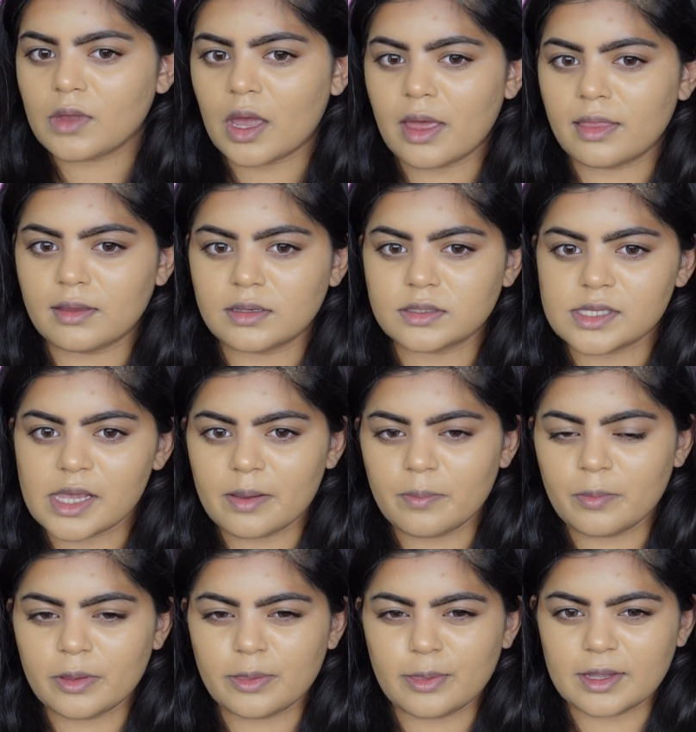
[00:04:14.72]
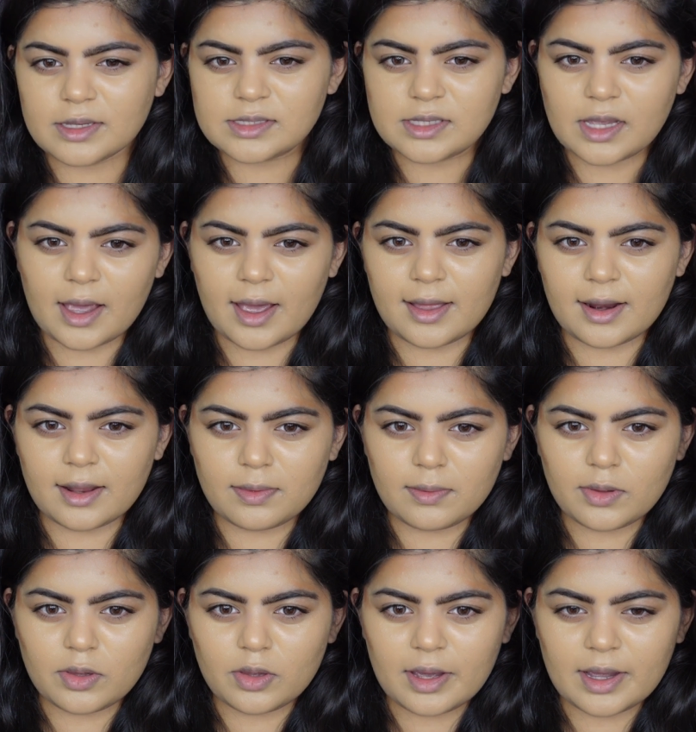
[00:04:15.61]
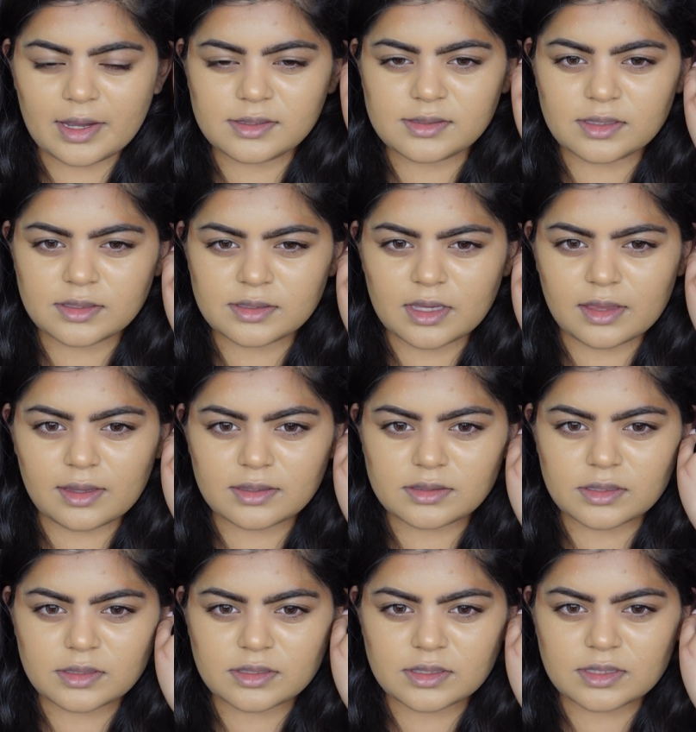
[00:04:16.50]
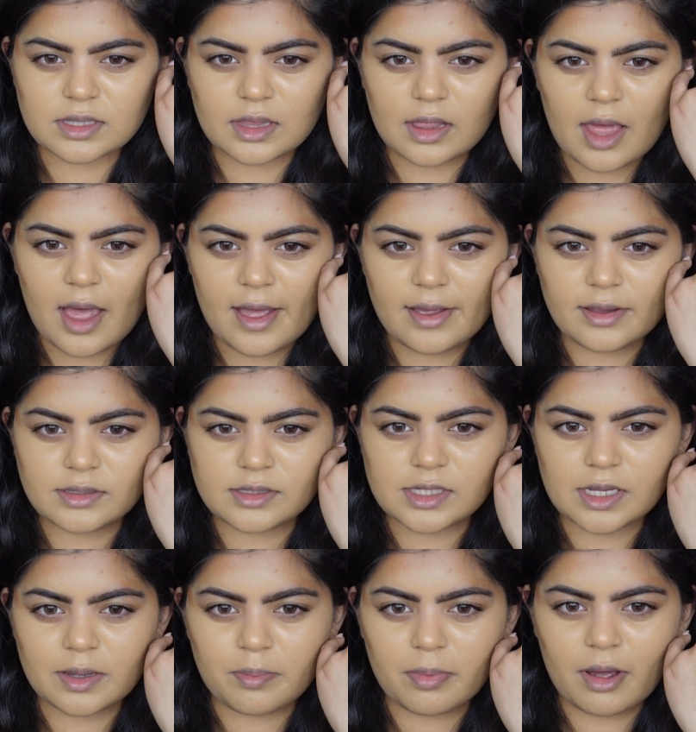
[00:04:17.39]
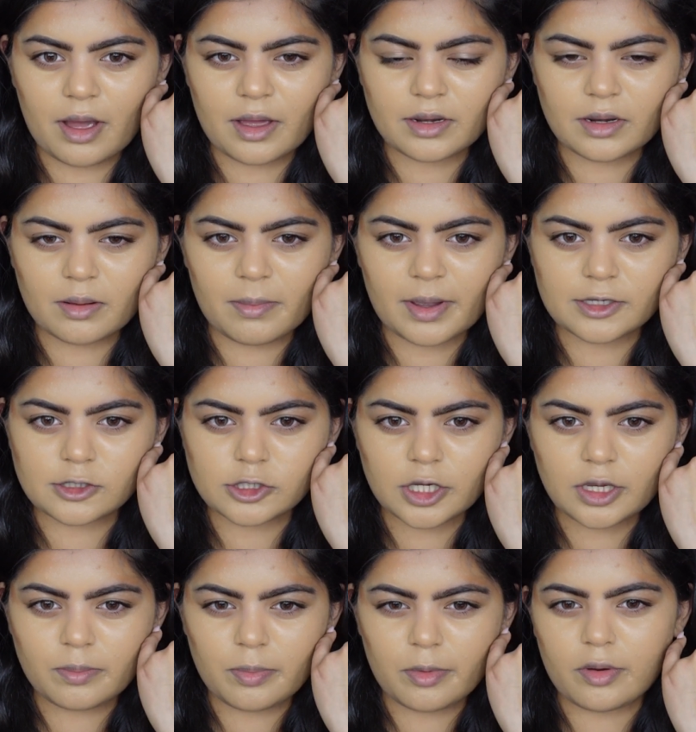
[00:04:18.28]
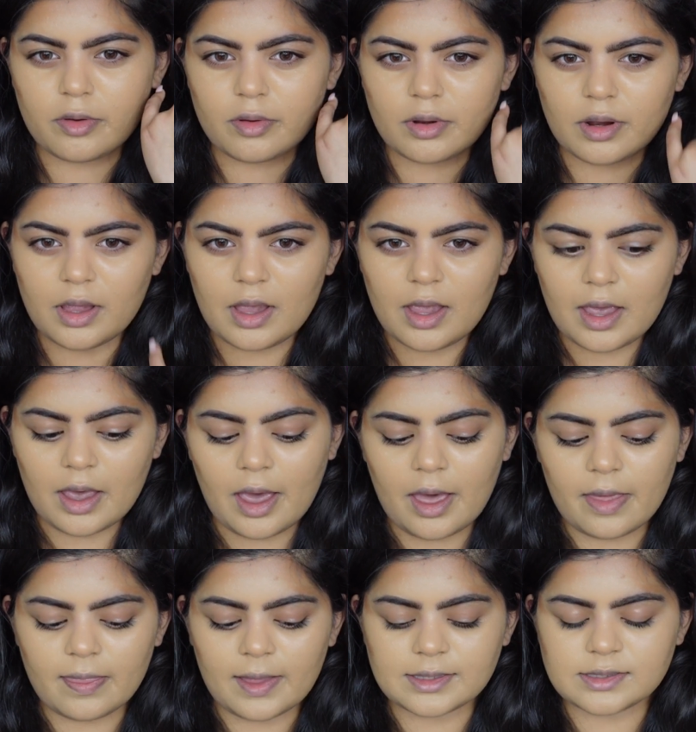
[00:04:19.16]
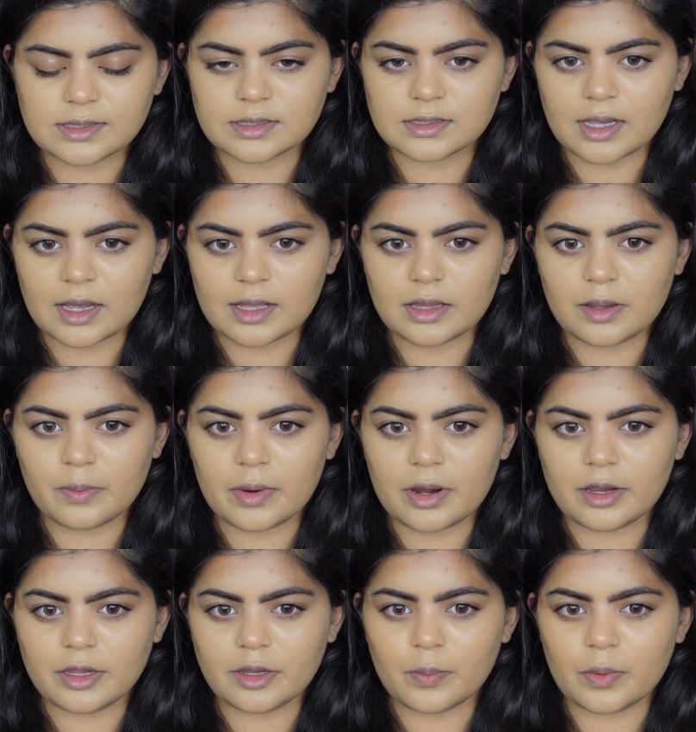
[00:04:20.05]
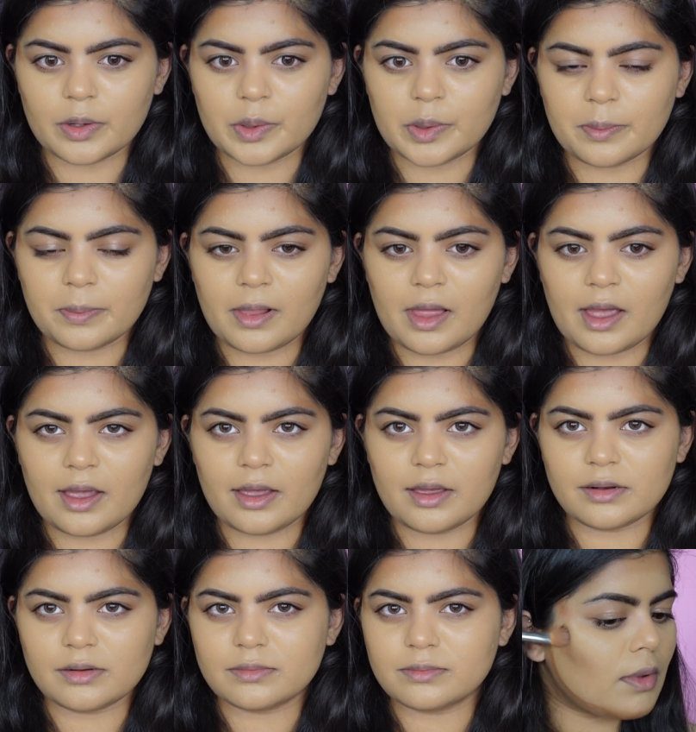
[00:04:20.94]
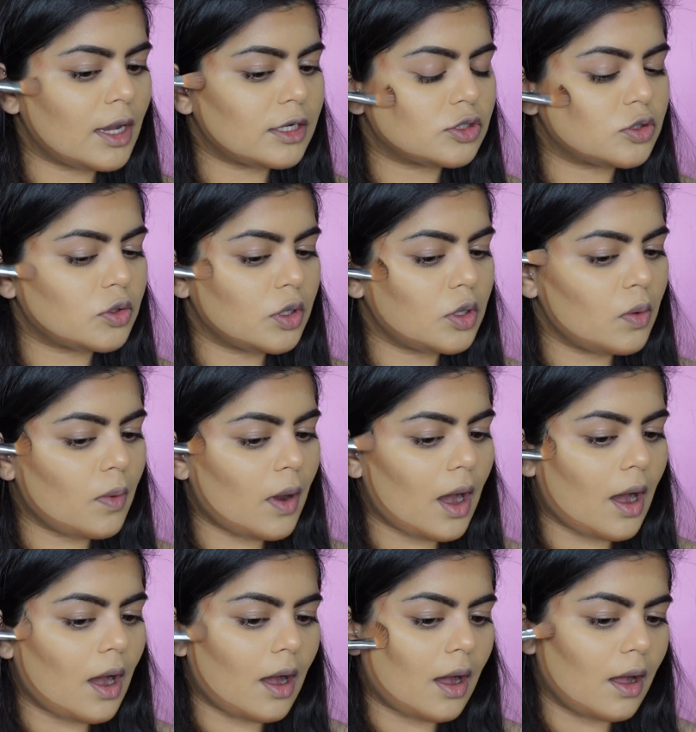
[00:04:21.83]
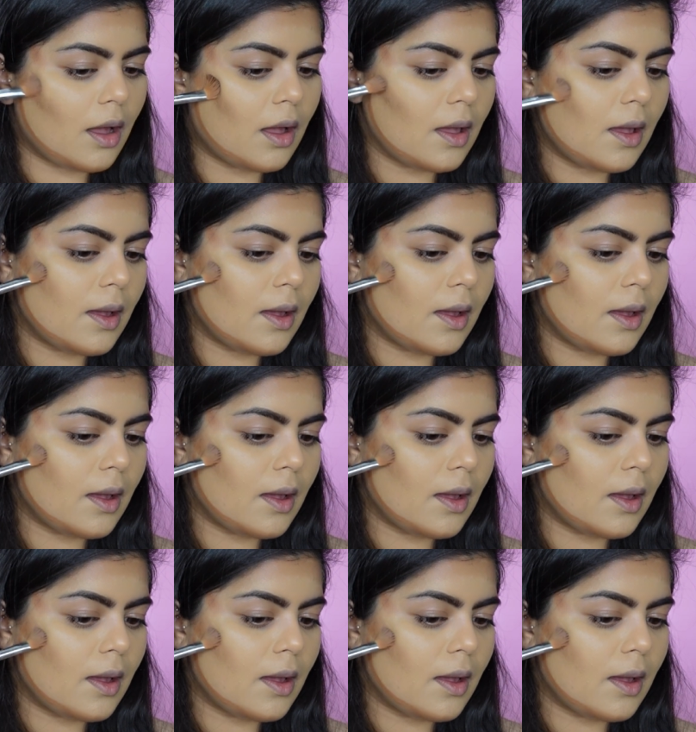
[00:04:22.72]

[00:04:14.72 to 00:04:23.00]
And the same with this side. I think you guys can see there's a slight dip under my cheekbone and that's exactly where you want to apply it. Make sure you are